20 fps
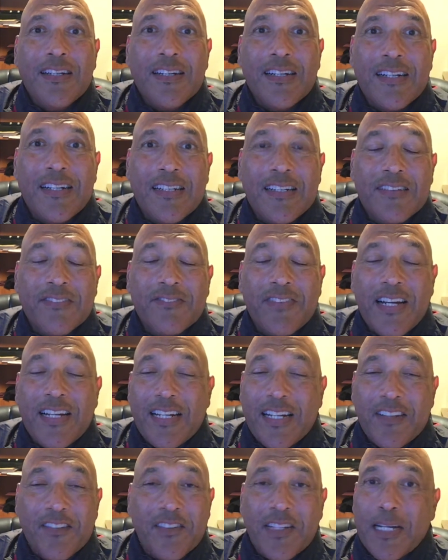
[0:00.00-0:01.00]
Uh,
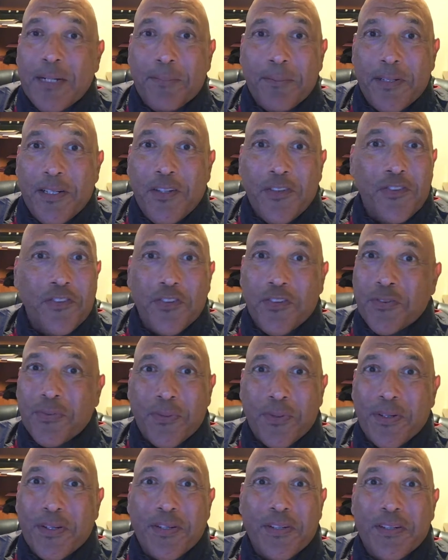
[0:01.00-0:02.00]
finance companies just
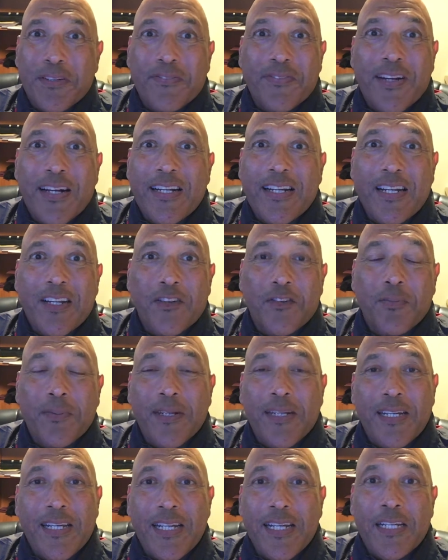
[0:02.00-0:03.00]
weren't going to finance
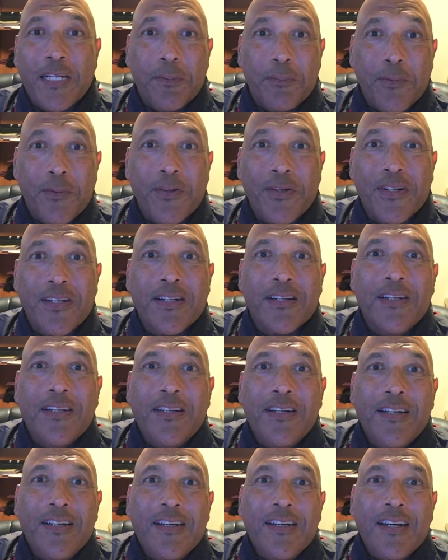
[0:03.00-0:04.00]
me anymore.
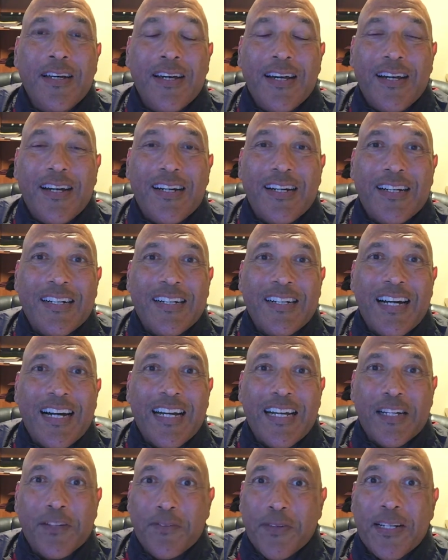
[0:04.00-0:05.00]
Uh, I
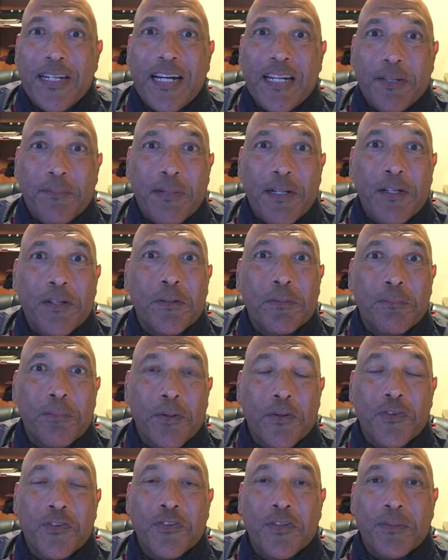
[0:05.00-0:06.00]
had run out of my own
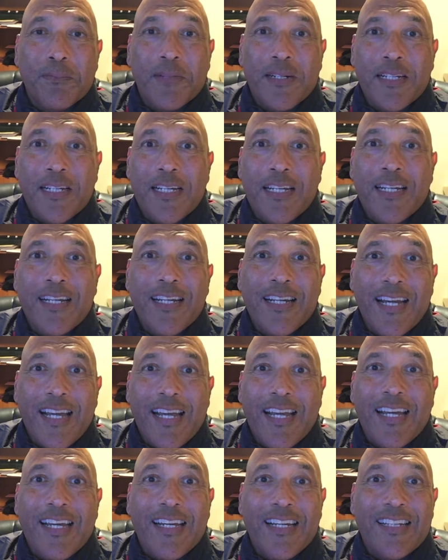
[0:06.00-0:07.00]
personal money
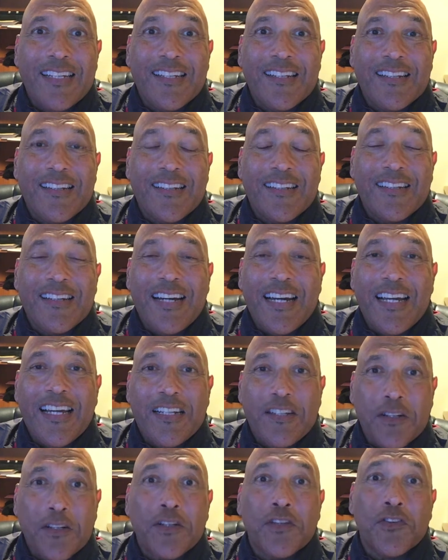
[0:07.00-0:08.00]
and I
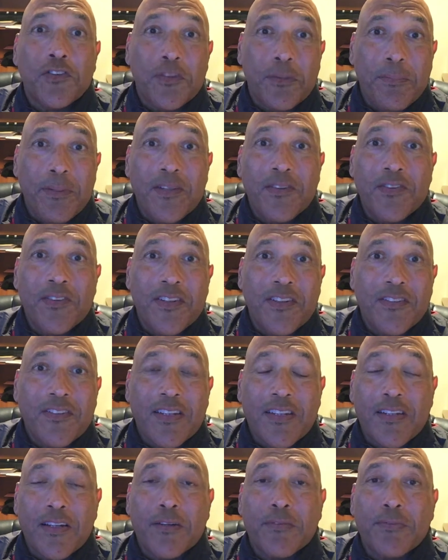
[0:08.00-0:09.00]
had to close the business,
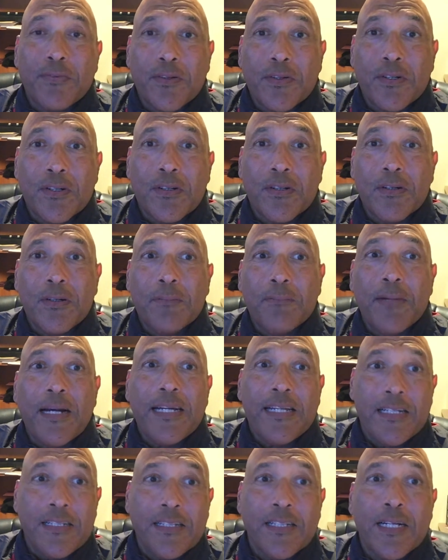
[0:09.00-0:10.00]
and therefore
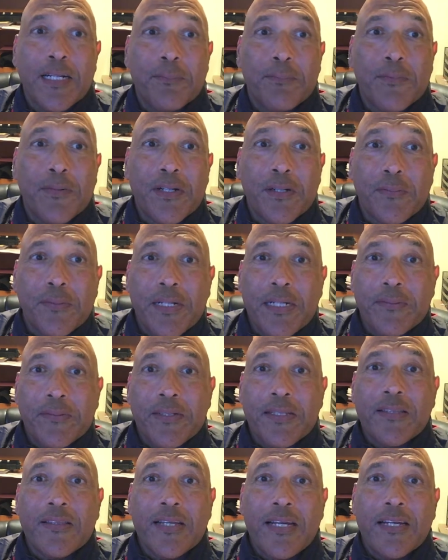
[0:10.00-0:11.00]
my income went away
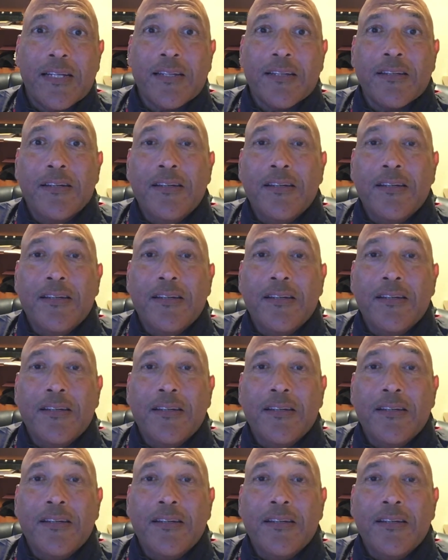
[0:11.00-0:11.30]
with that.